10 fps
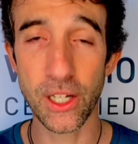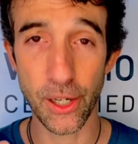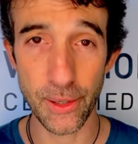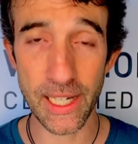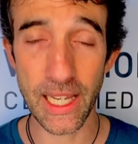
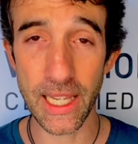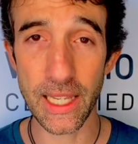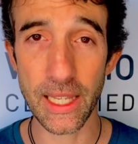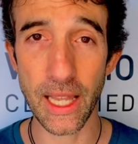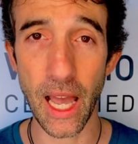correctly,
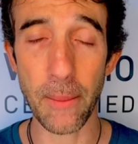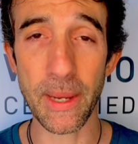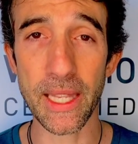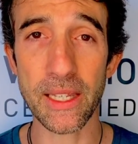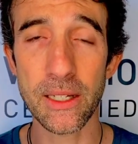I
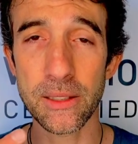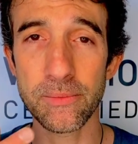mean,